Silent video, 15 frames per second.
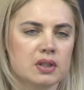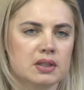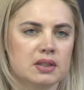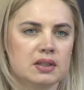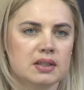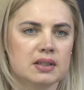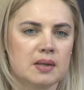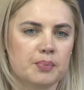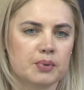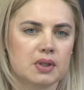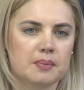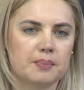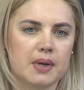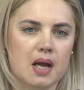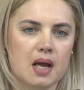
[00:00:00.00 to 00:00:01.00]
for
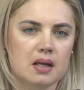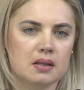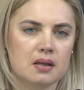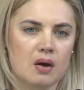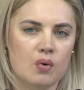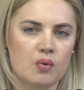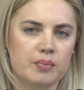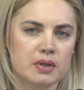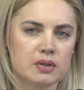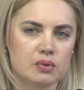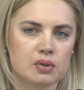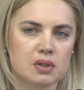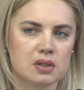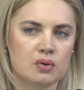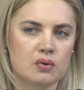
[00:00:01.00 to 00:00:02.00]
adoption. We
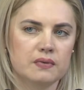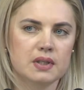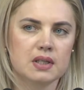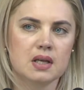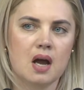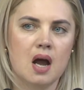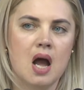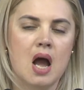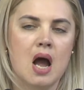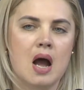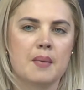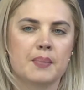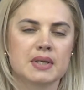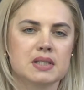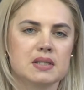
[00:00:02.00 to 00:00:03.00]
have the following
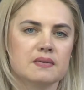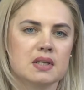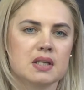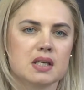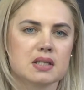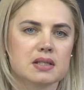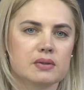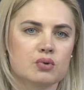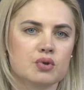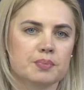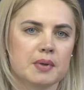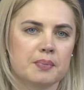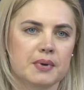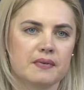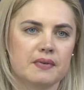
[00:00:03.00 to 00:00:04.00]
process.
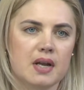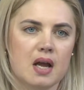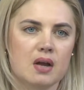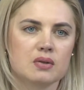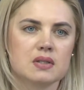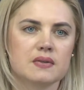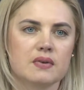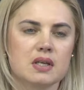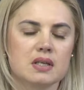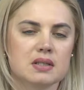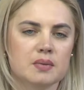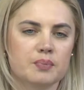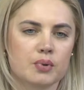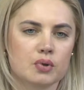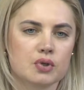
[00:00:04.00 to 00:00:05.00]
When a child is
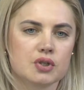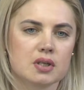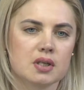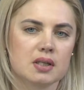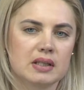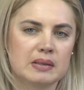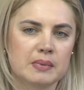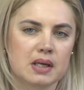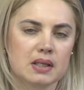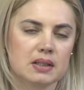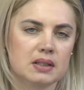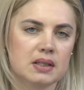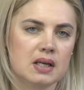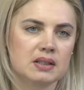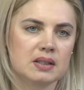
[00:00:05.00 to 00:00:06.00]
registered for
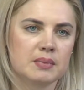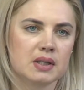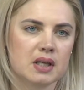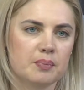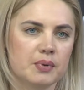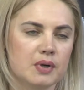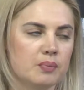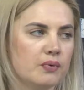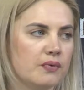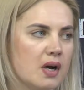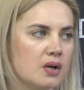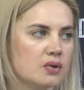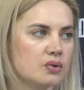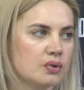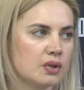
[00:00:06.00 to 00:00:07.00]
adoption,
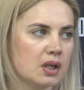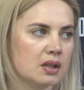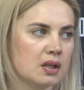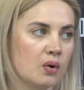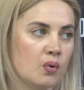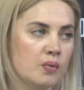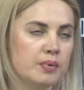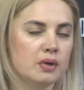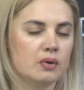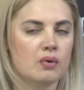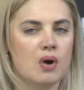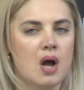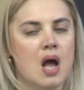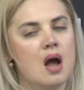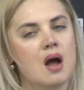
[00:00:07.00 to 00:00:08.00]
we send
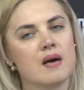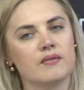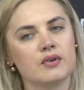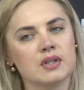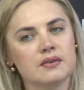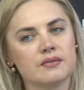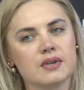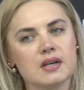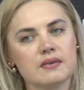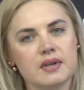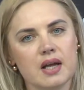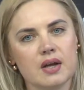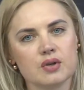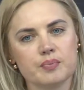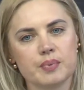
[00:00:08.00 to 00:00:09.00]
referrals
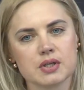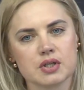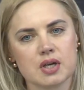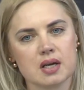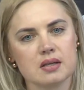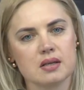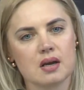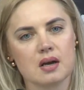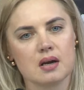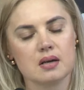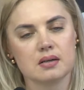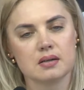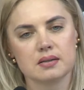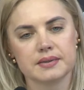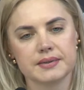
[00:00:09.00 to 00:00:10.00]
and invitations
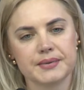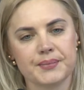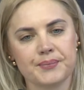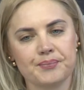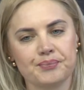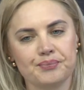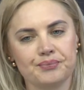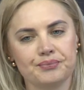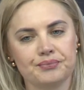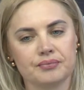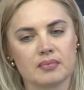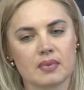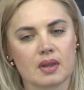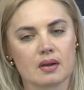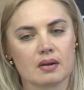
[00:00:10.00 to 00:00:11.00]
to the candidate
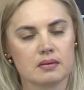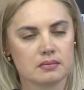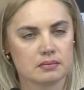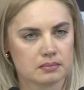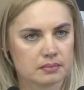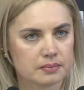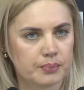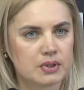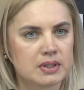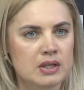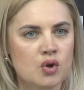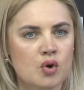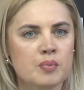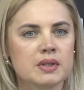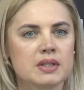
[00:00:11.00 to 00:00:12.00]
families for
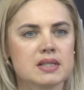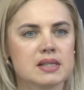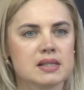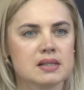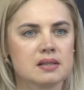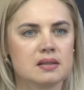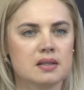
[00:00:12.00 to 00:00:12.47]
adoption,